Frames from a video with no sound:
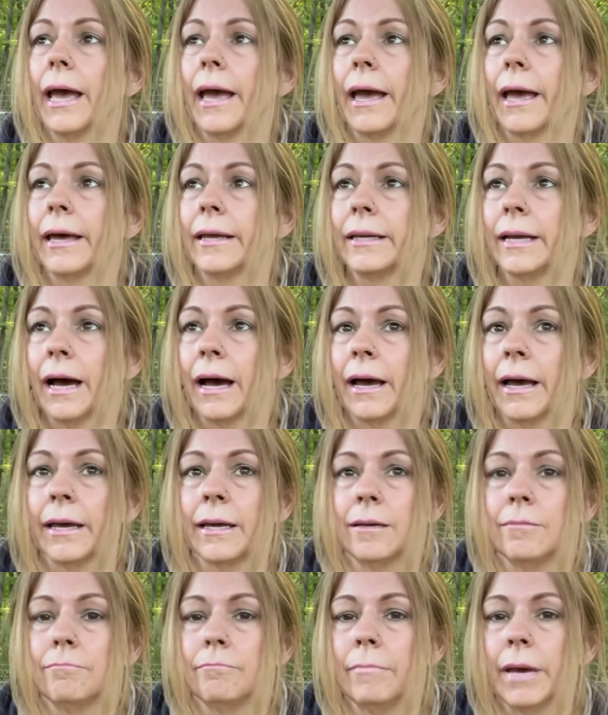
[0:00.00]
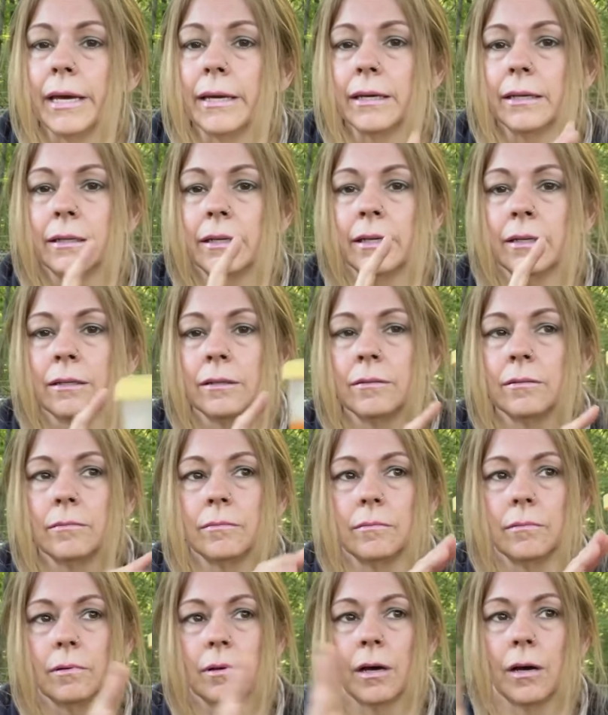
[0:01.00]
And I make it
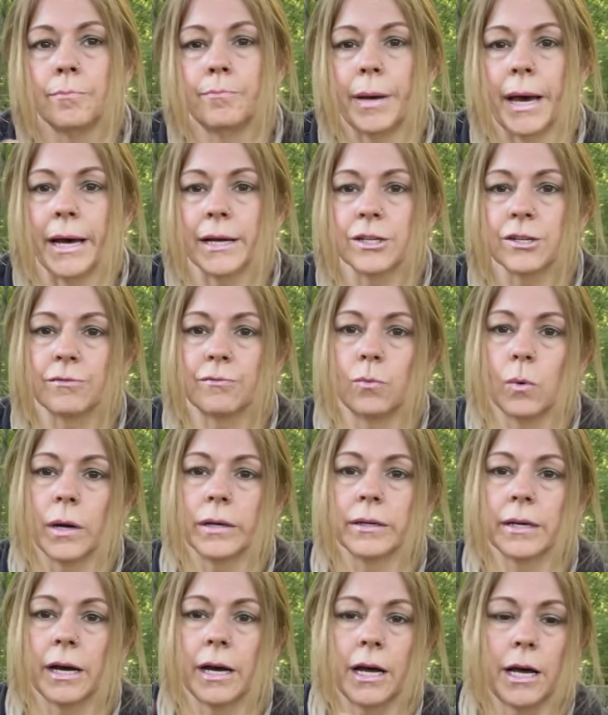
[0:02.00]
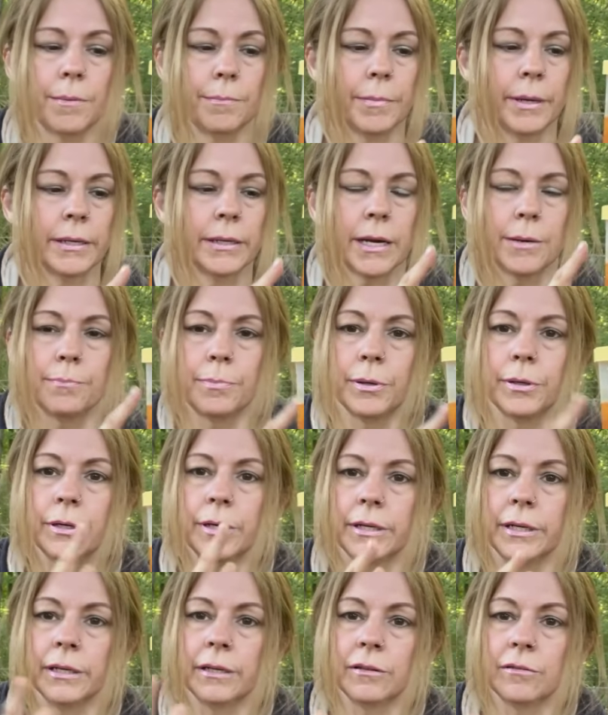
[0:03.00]
in a batch of one cup and I put
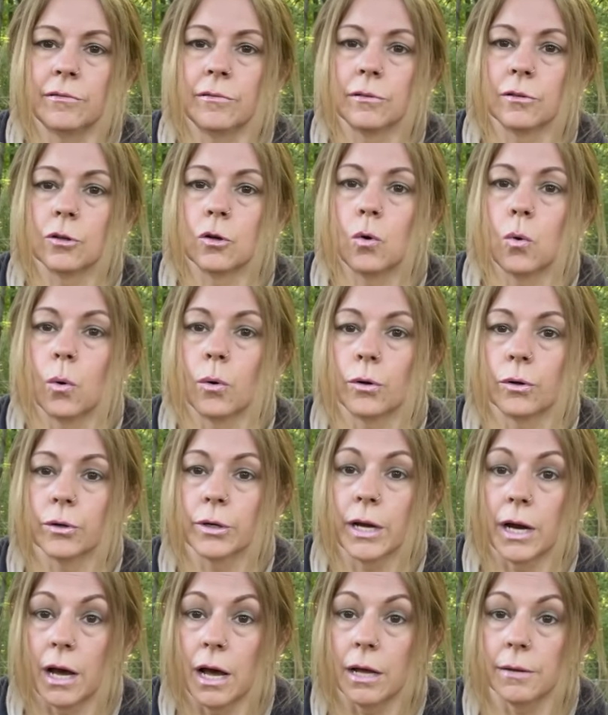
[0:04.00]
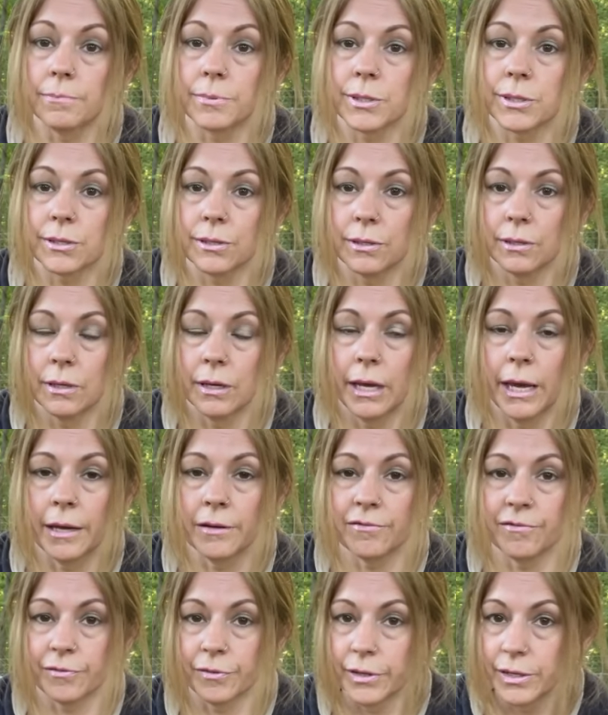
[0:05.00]
it in quarter cups and
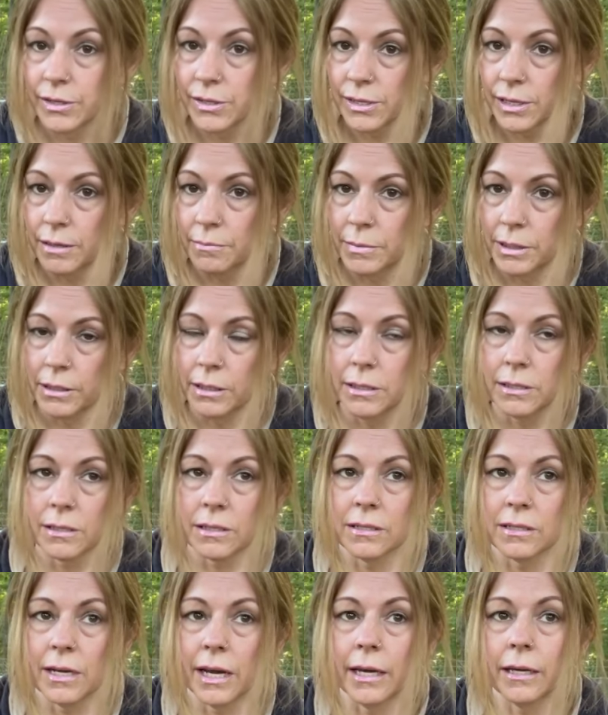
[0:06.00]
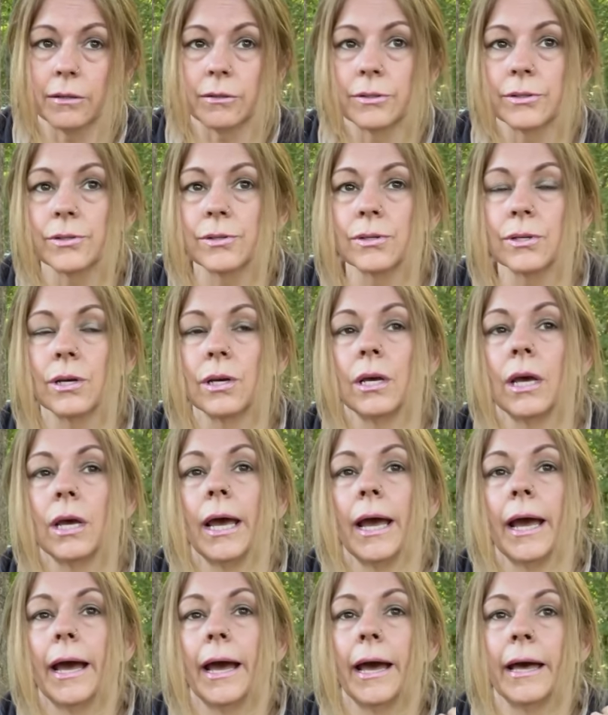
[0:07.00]
freeze them in these containers.
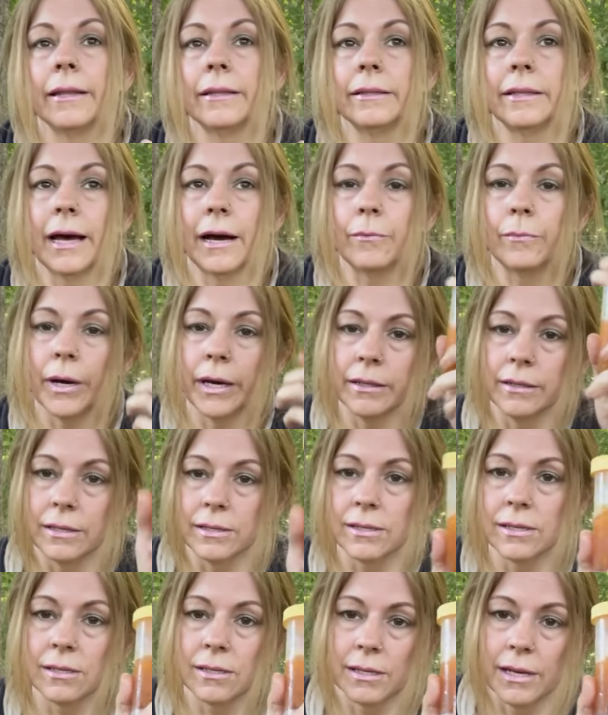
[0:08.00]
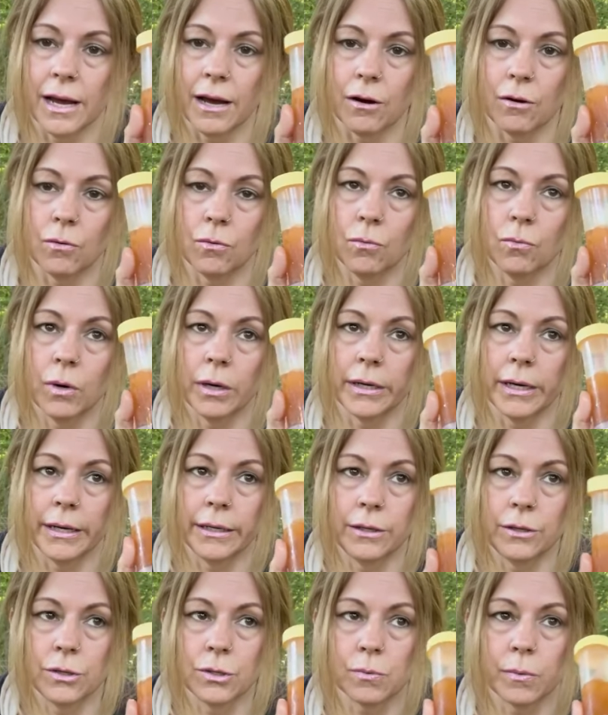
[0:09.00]
And that way, this is now what I
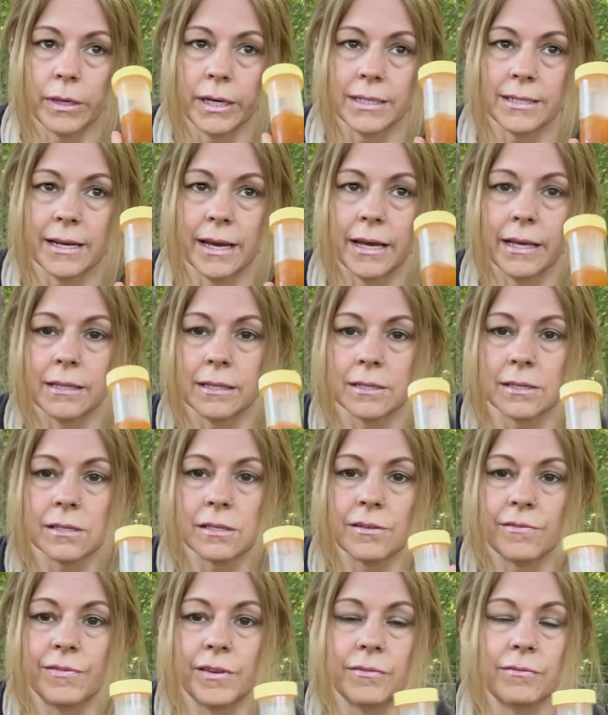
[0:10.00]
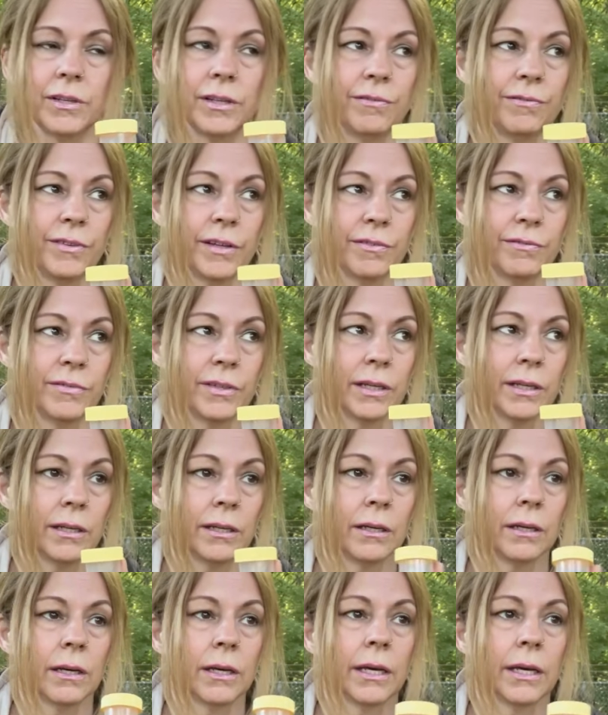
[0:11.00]
use, what I take. This is a 50-50.